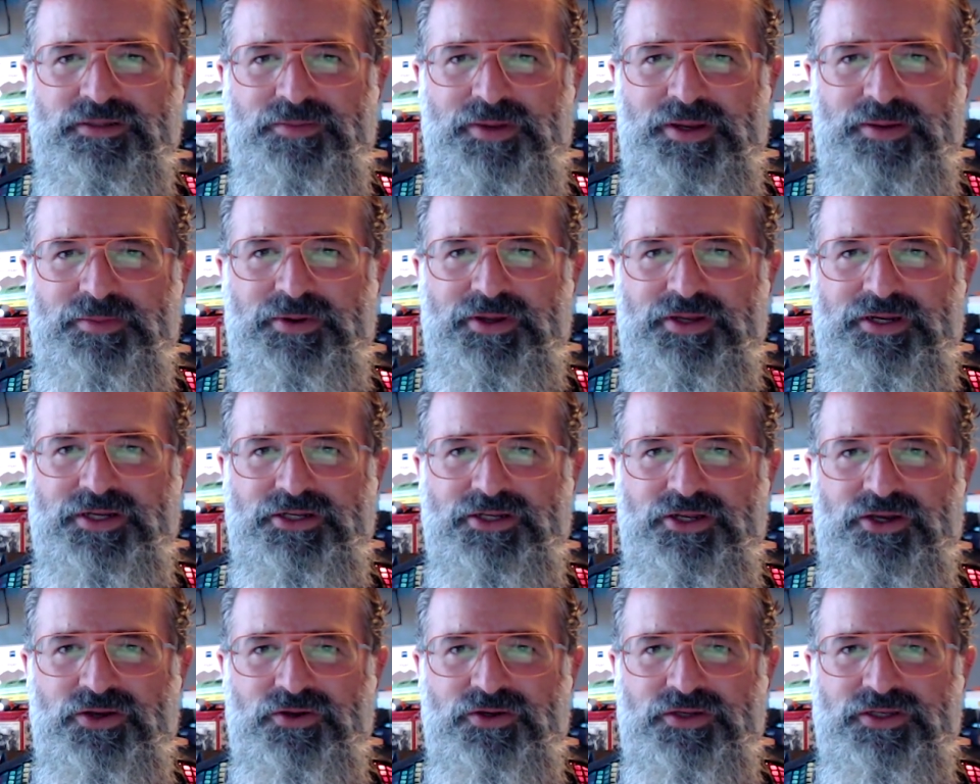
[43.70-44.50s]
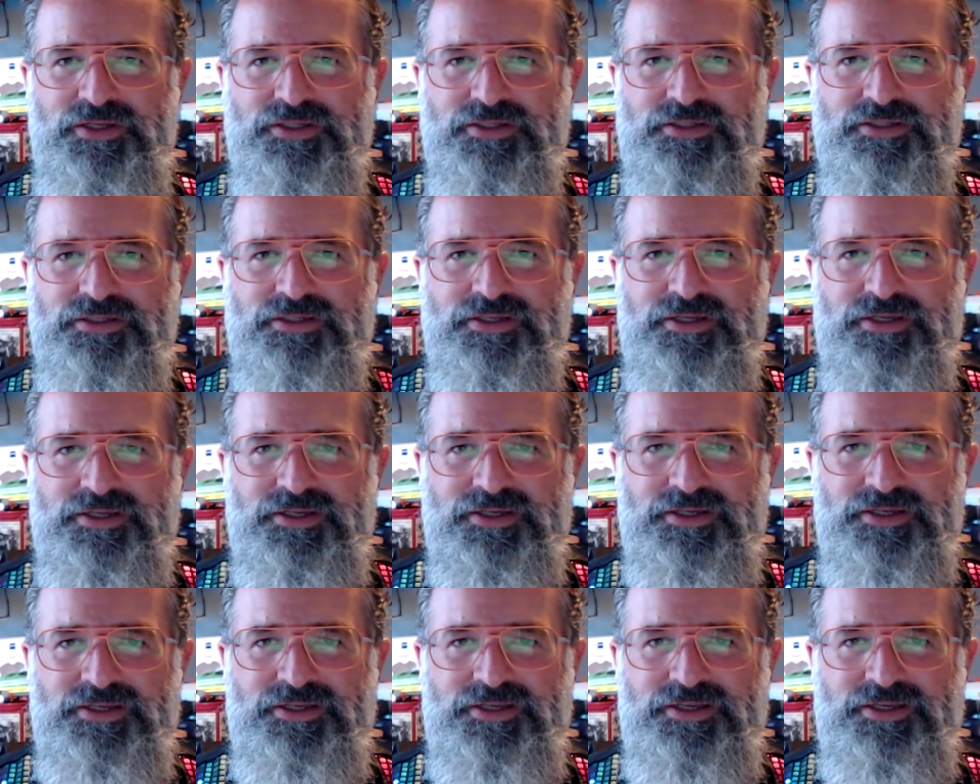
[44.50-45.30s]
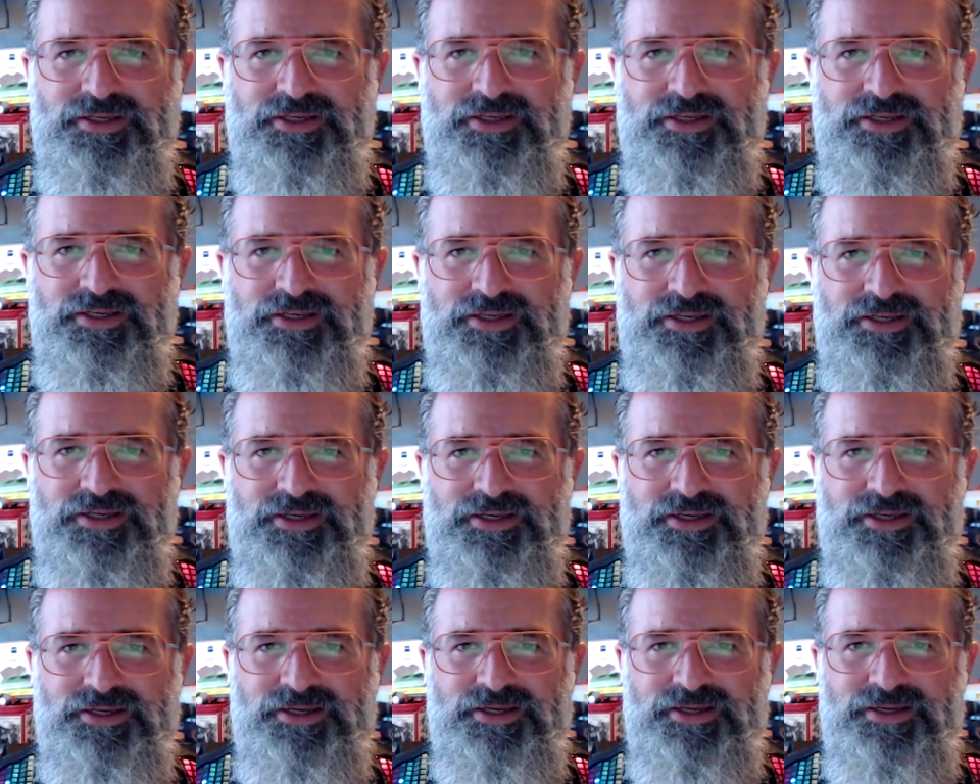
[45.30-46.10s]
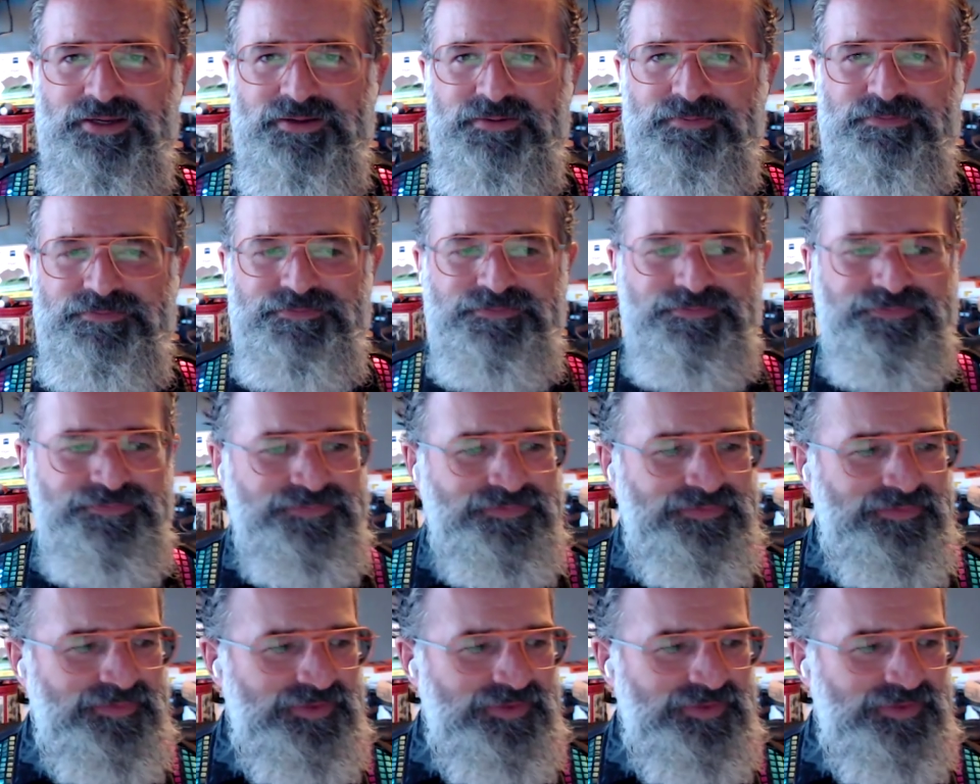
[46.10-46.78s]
to my buddy Tony's um,